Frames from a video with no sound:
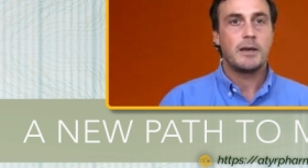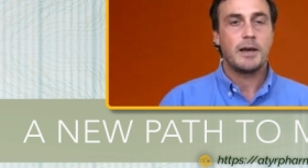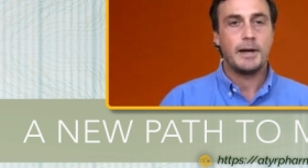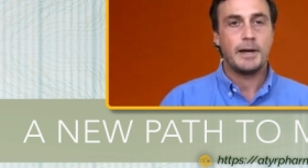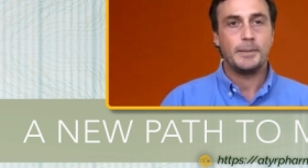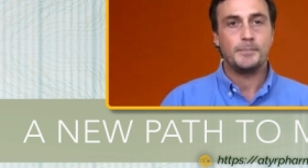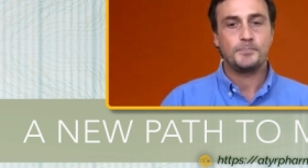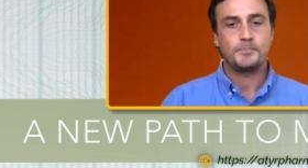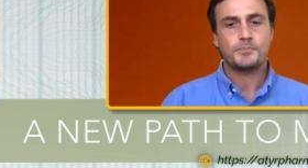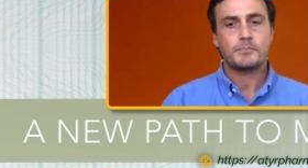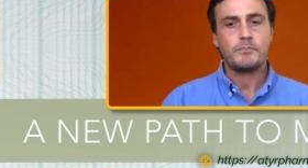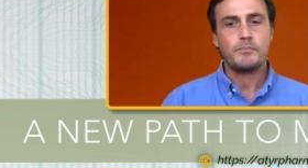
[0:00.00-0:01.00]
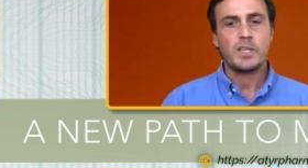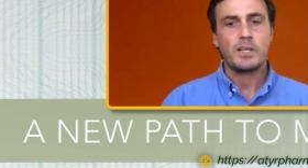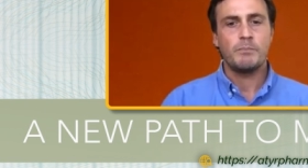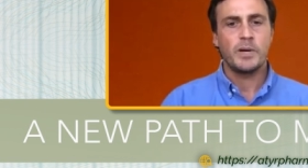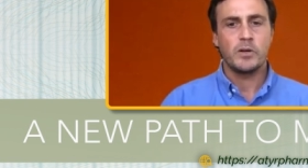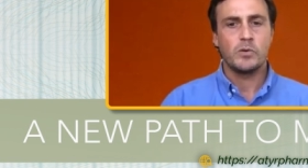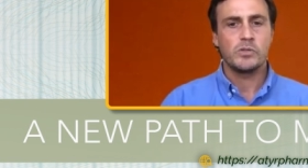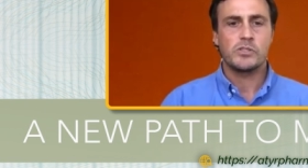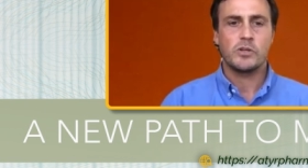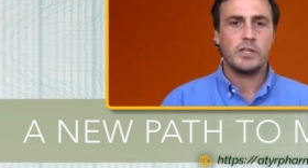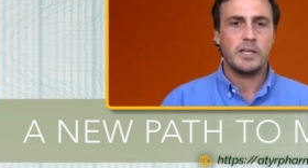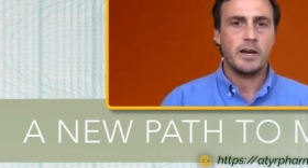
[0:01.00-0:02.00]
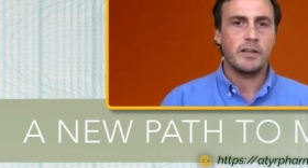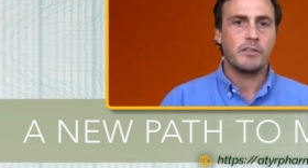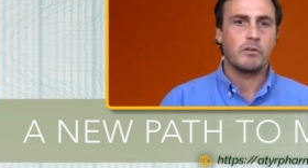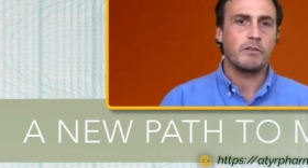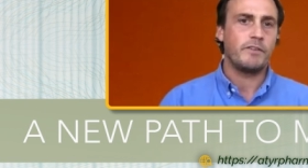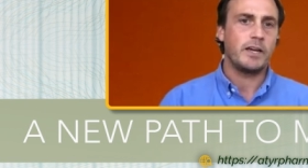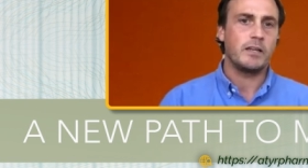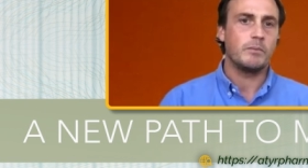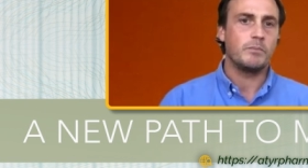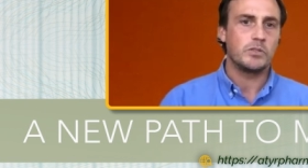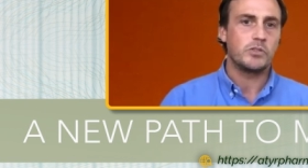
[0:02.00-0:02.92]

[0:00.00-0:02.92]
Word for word: Um, but also the other available